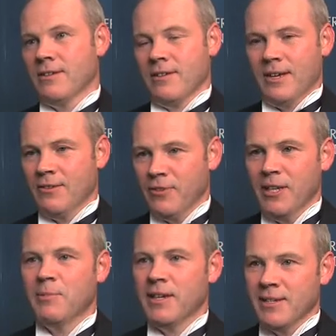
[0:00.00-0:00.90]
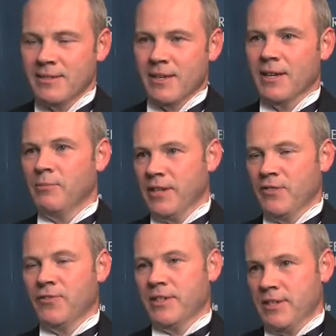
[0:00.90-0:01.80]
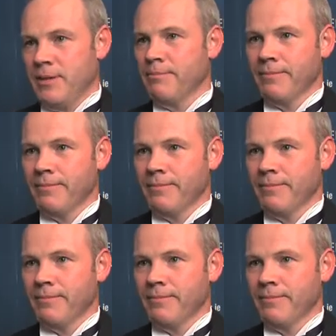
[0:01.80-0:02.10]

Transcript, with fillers: Uh, really pleased, and pleased for the team,